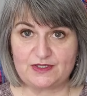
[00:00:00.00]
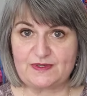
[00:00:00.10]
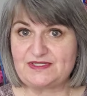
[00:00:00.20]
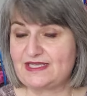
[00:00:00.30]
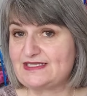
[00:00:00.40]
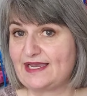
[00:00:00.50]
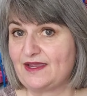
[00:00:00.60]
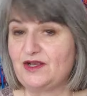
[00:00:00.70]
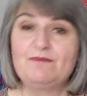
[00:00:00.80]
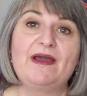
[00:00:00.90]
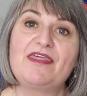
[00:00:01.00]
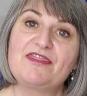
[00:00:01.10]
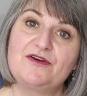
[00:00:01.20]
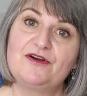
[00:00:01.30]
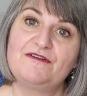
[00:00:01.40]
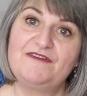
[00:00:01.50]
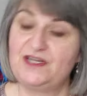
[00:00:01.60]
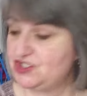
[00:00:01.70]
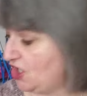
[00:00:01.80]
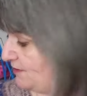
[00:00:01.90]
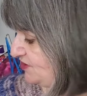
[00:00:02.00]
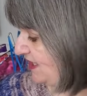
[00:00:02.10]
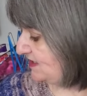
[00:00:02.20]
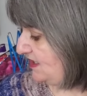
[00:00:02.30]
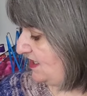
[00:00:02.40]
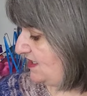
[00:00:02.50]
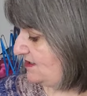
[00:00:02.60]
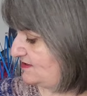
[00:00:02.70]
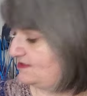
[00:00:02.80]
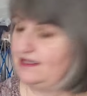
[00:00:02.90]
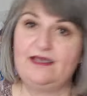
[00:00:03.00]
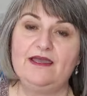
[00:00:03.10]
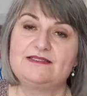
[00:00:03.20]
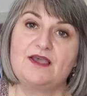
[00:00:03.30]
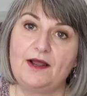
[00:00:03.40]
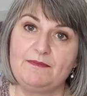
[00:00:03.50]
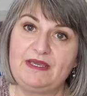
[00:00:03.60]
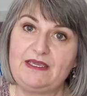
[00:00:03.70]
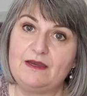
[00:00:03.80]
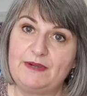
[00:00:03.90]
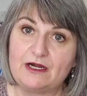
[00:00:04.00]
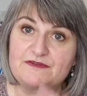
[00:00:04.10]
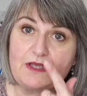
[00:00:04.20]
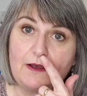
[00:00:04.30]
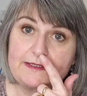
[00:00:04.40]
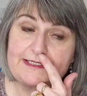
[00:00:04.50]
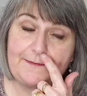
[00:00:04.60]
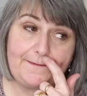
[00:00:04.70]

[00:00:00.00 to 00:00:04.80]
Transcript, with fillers: I was about to say second, my third finished object is, it's got to be a pair of socks.